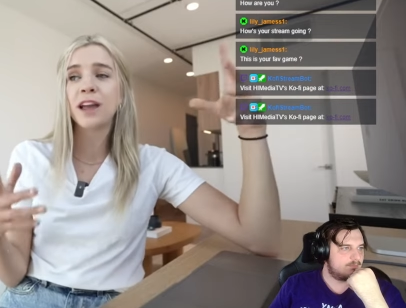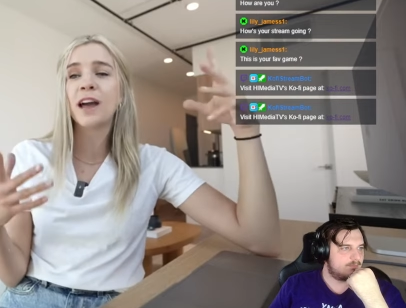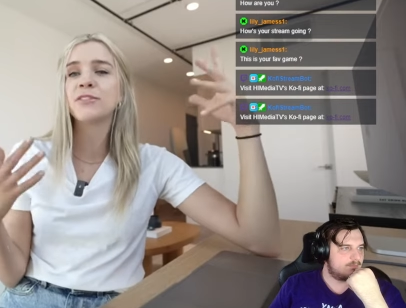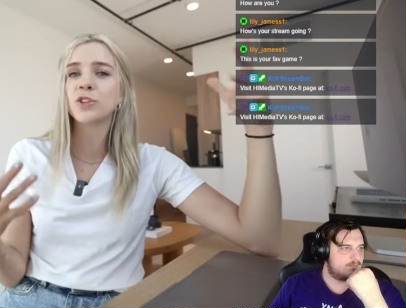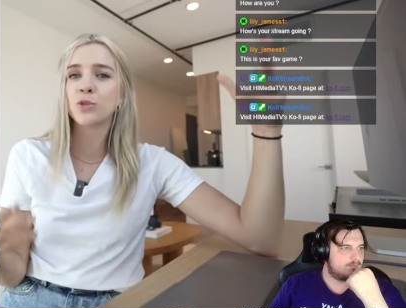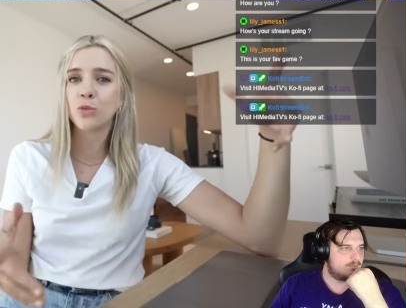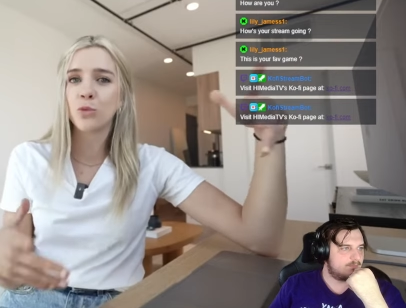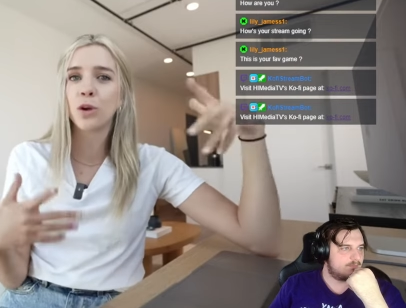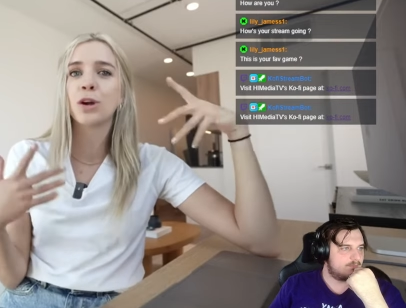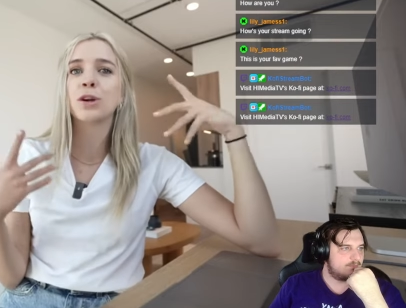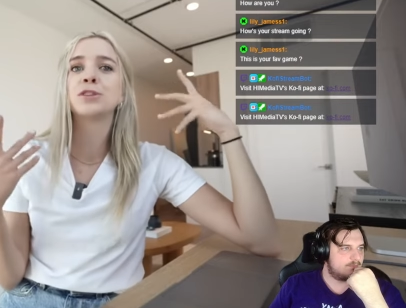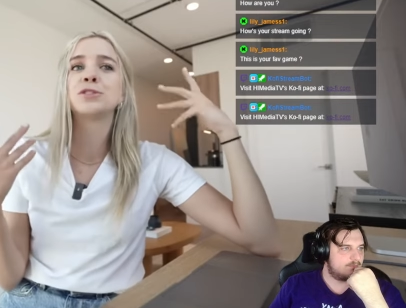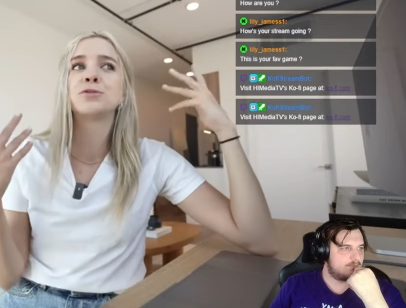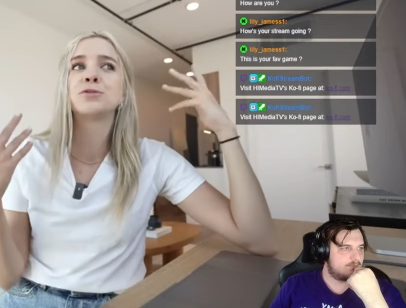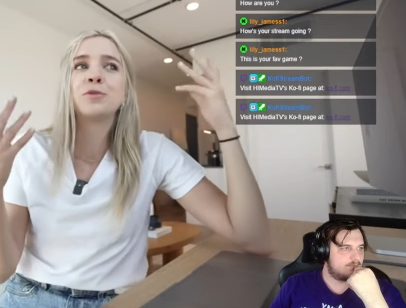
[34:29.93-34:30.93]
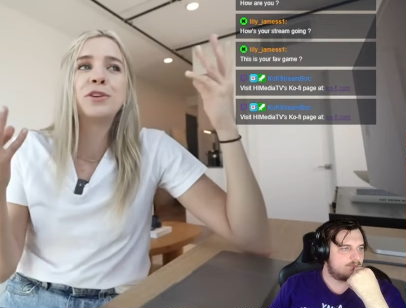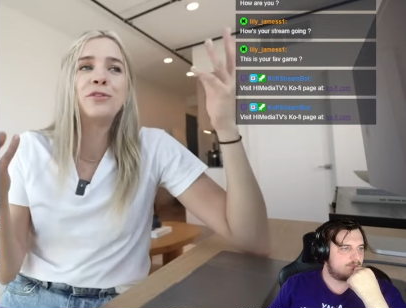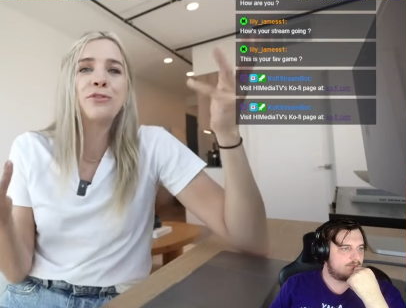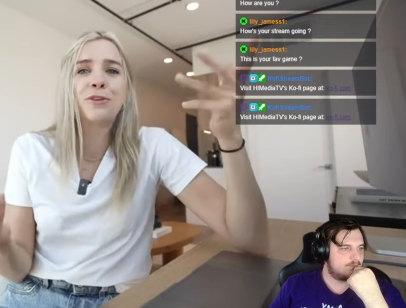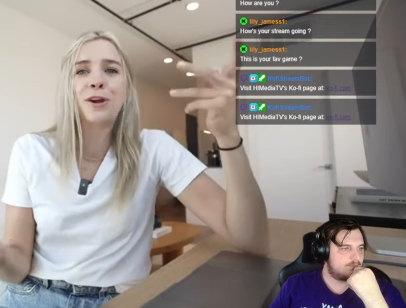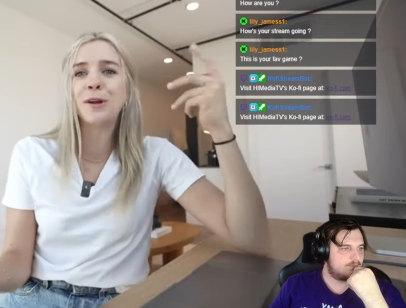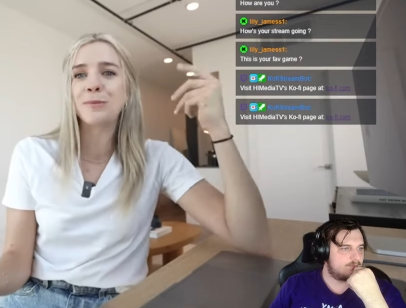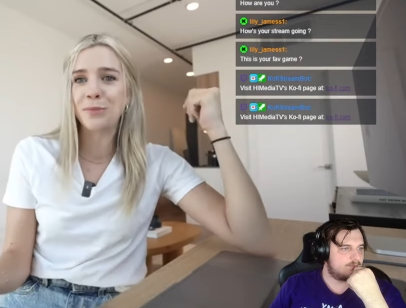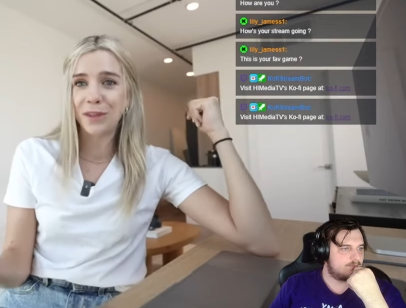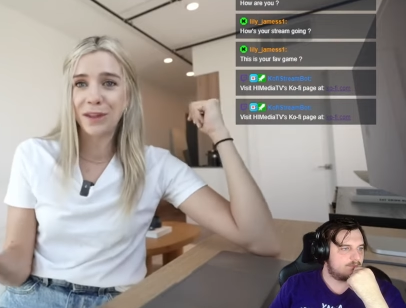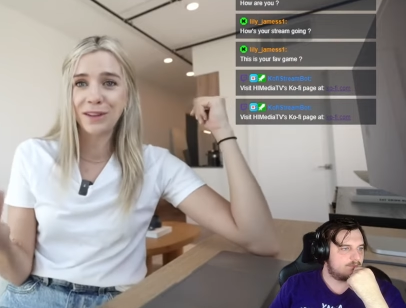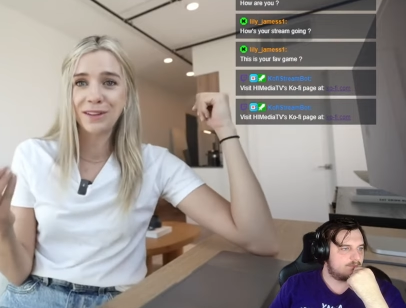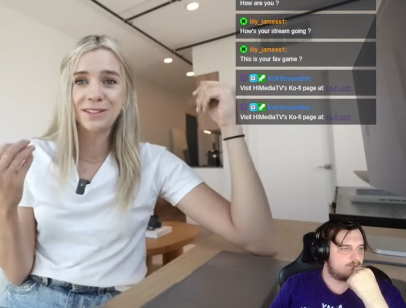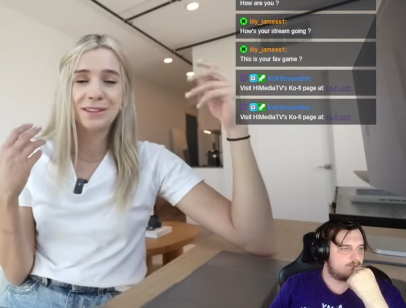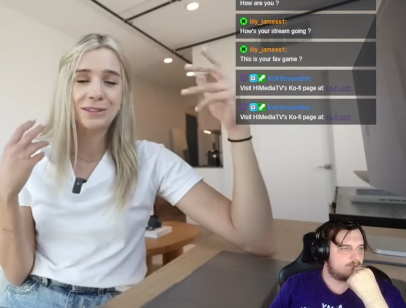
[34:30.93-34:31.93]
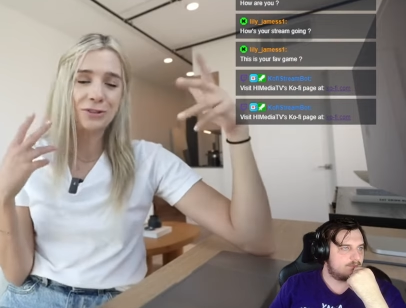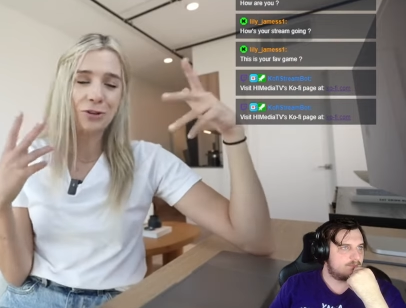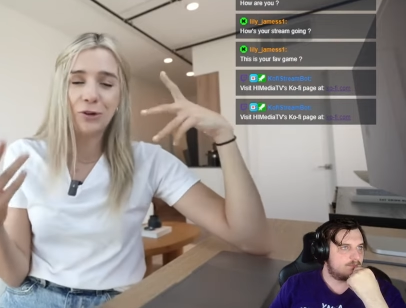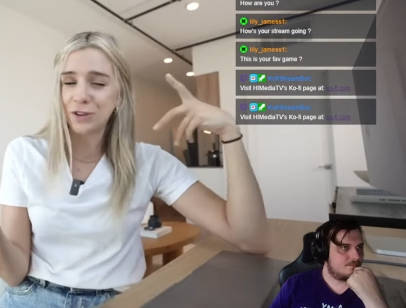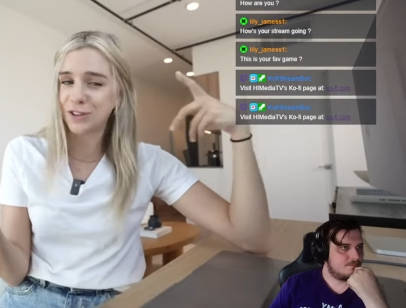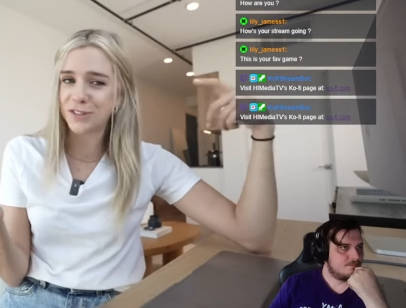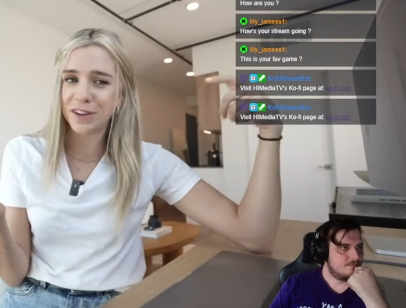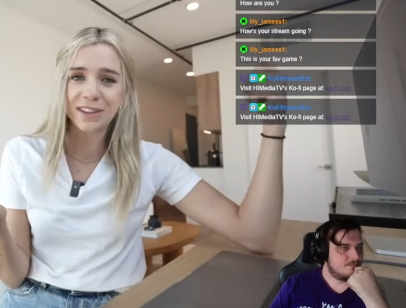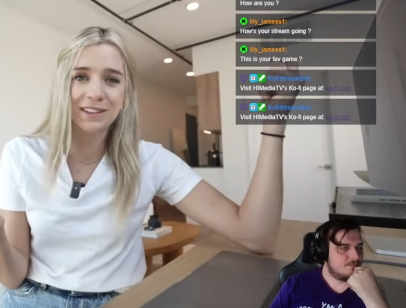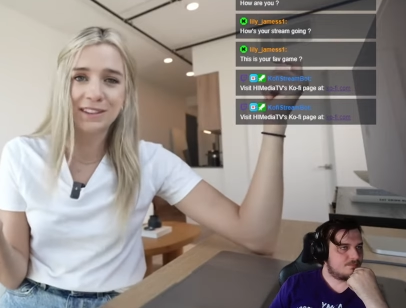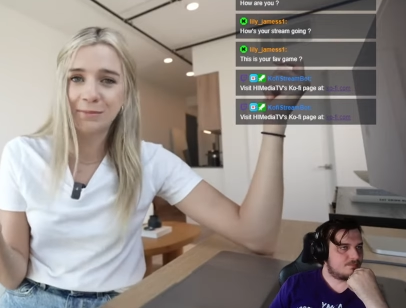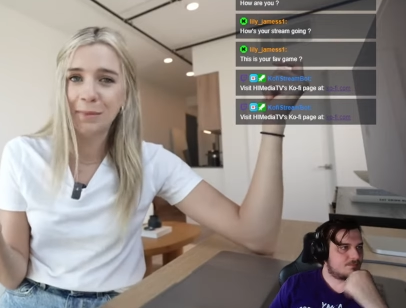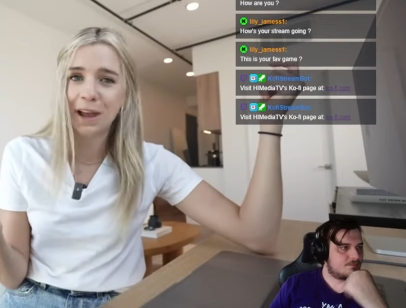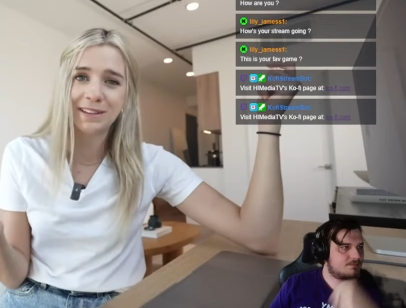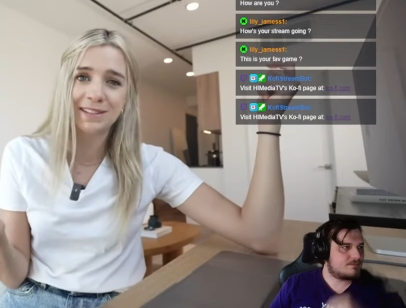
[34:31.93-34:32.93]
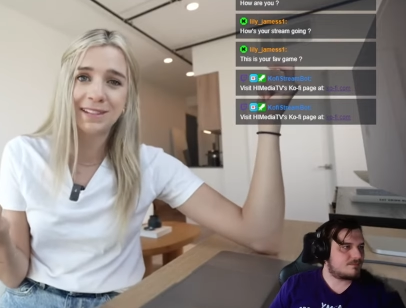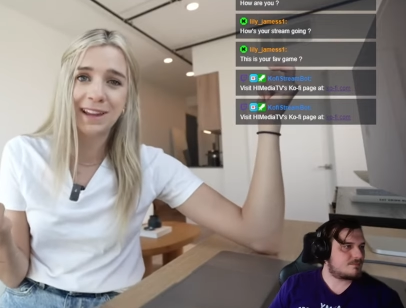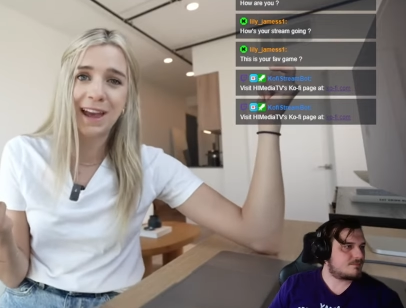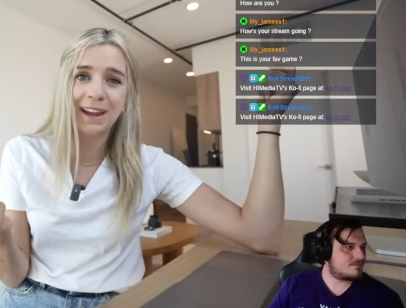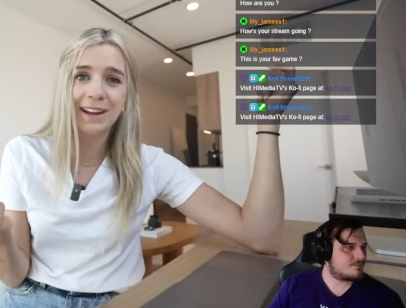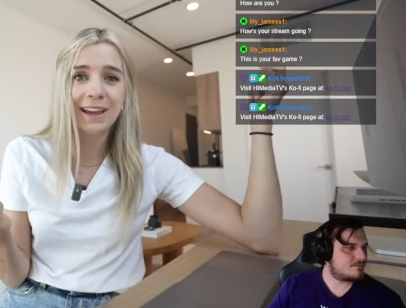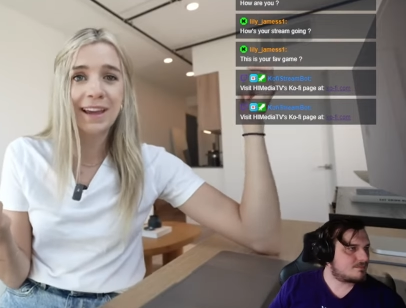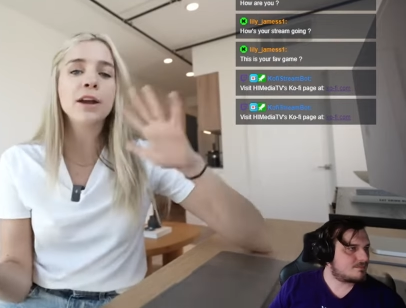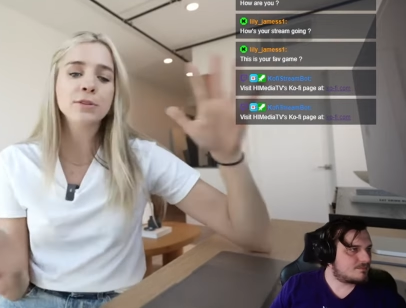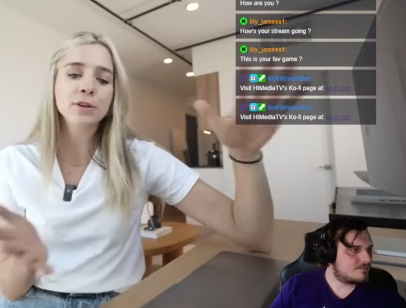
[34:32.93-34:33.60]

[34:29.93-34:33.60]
Speaker 1: have to work to reframe things and cultivate this mindset. I